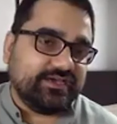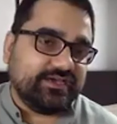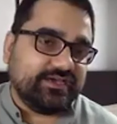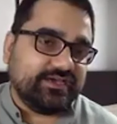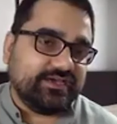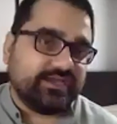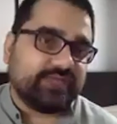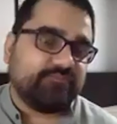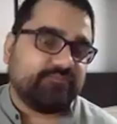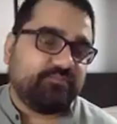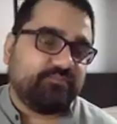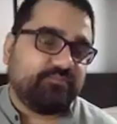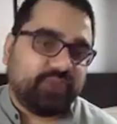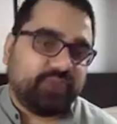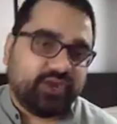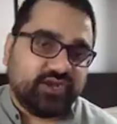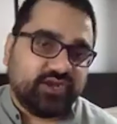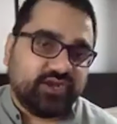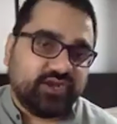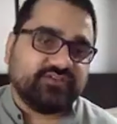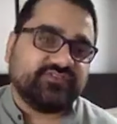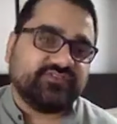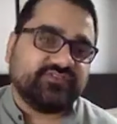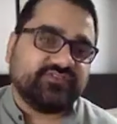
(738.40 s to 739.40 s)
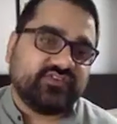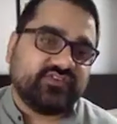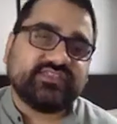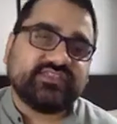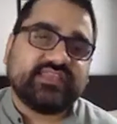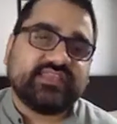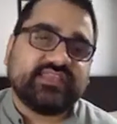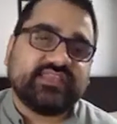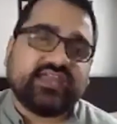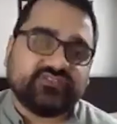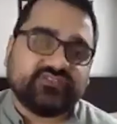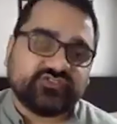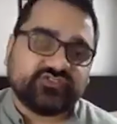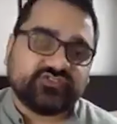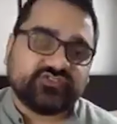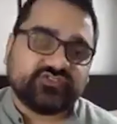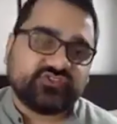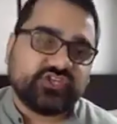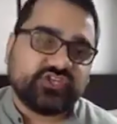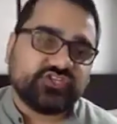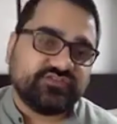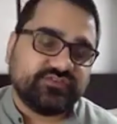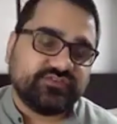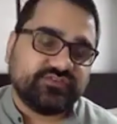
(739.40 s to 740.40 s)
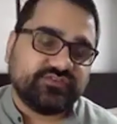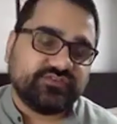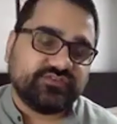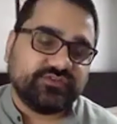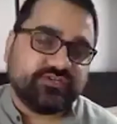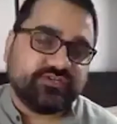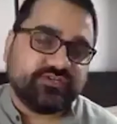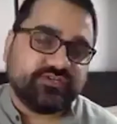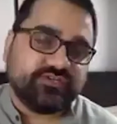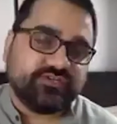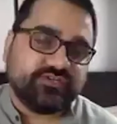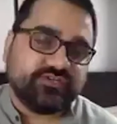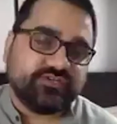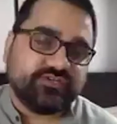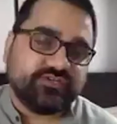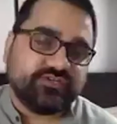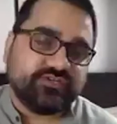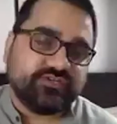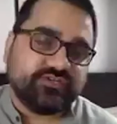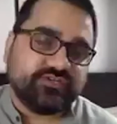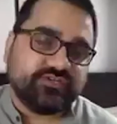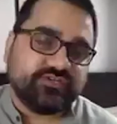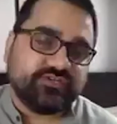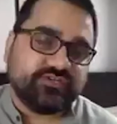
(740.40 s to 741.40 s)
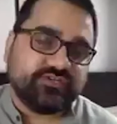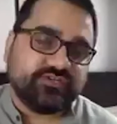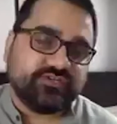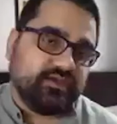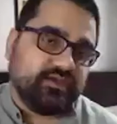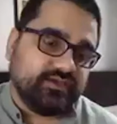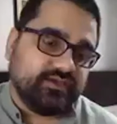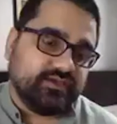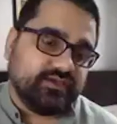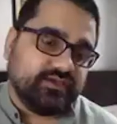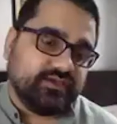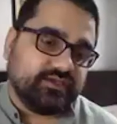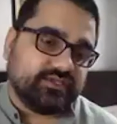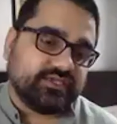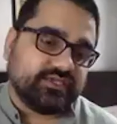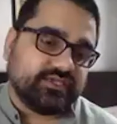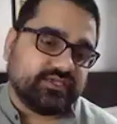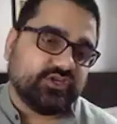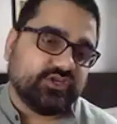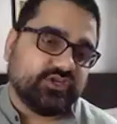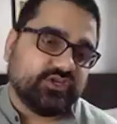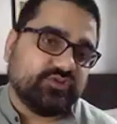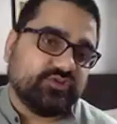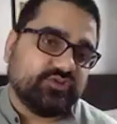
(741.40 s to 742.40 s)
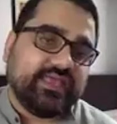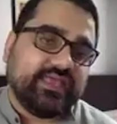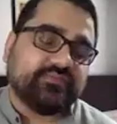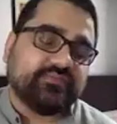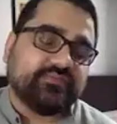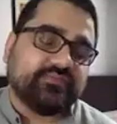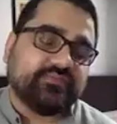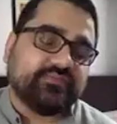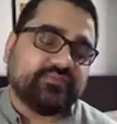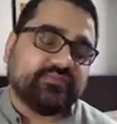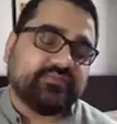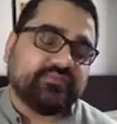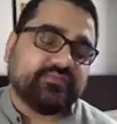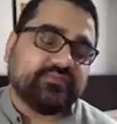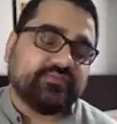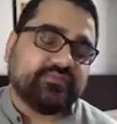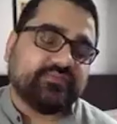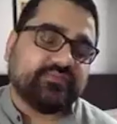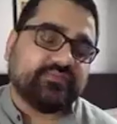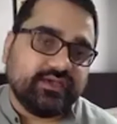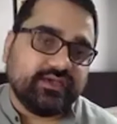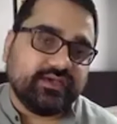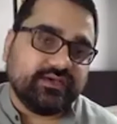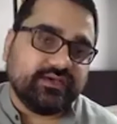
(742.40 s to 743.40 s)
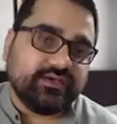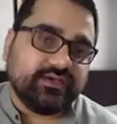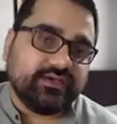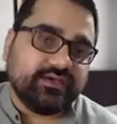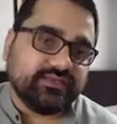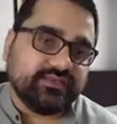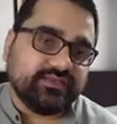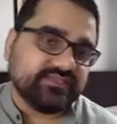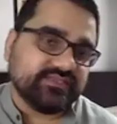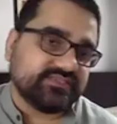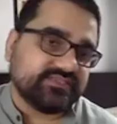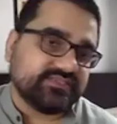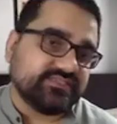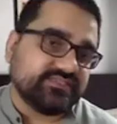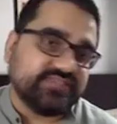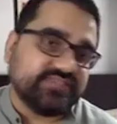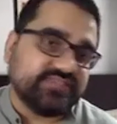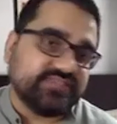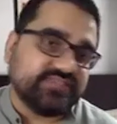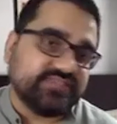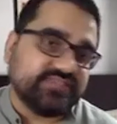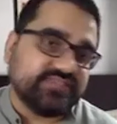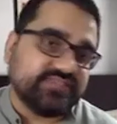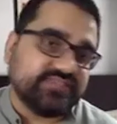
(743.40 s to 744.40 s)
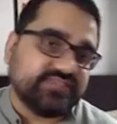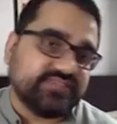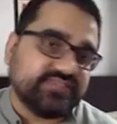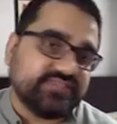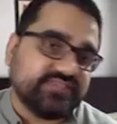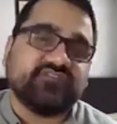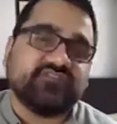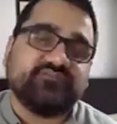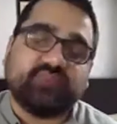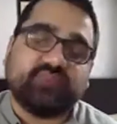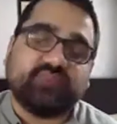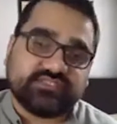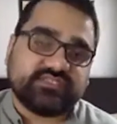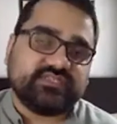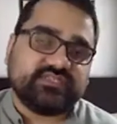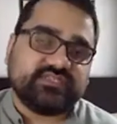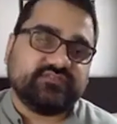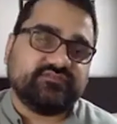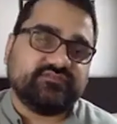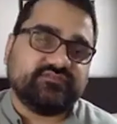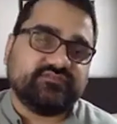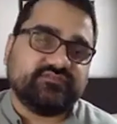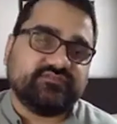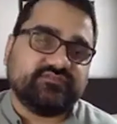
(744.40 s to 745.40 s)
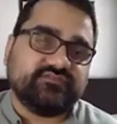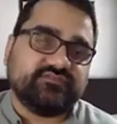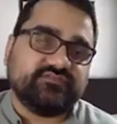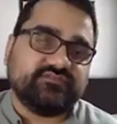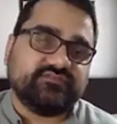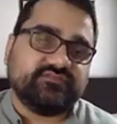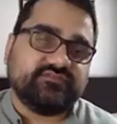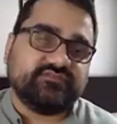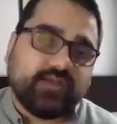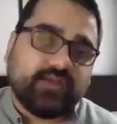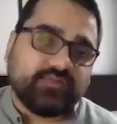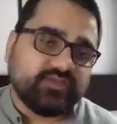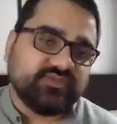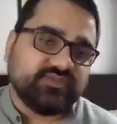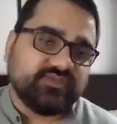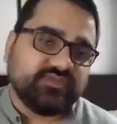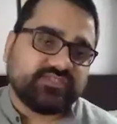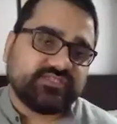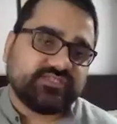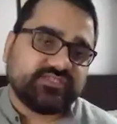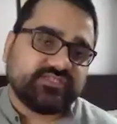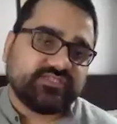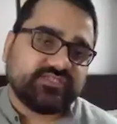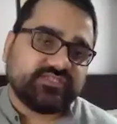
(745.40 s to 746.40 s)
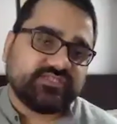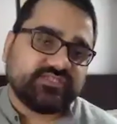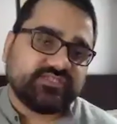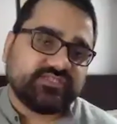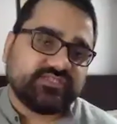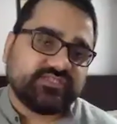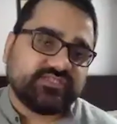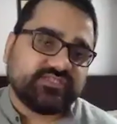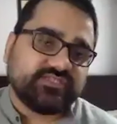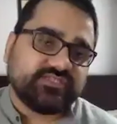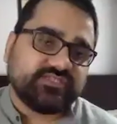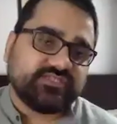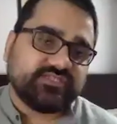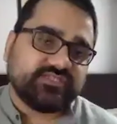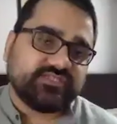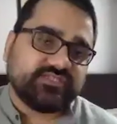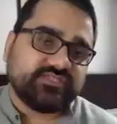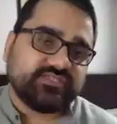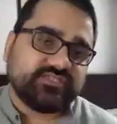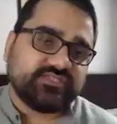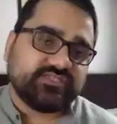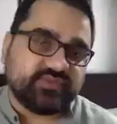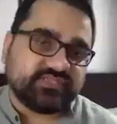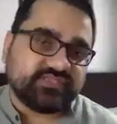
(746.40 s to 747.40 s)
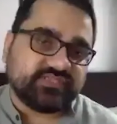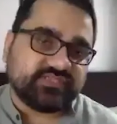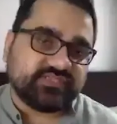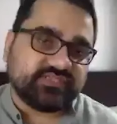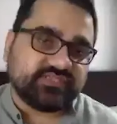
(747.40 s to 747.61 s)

Part of addressing that frustration of yours could be helped by this daily dose of positive, optimistic news in these depressing times.